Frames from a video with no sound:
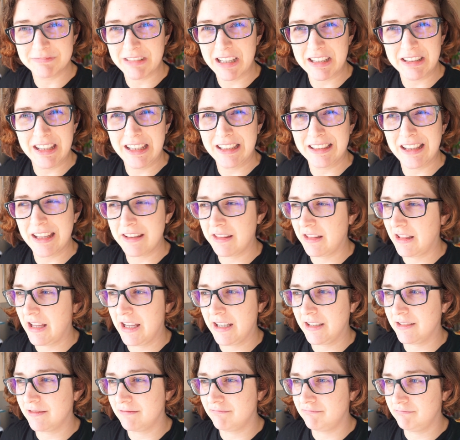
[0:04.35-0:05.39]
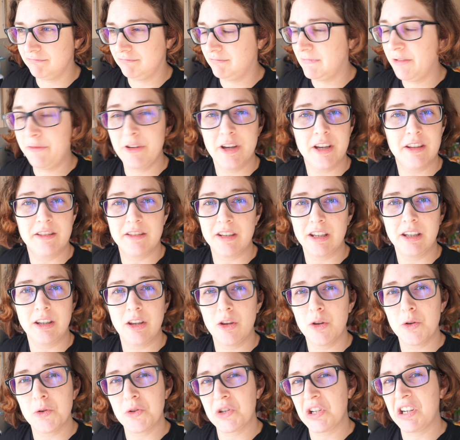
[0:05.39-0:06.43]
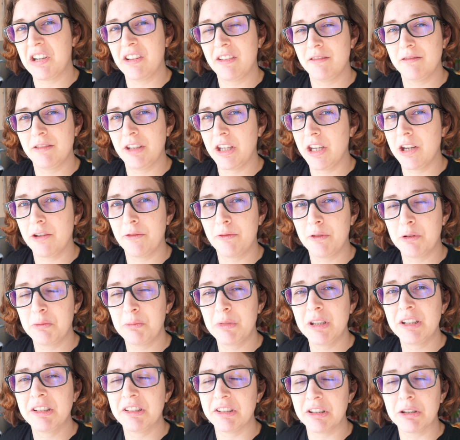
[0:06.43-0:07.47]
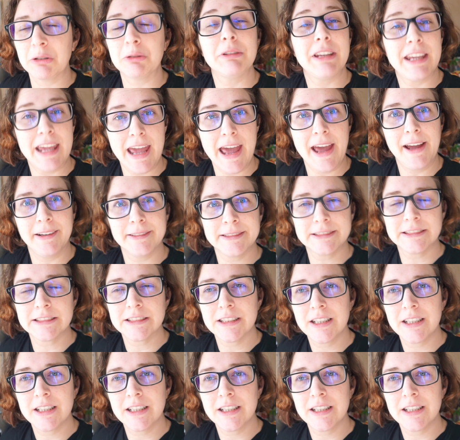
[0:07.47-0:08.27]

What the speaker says: I think that's like the first thing you usually hear from me, so yeah.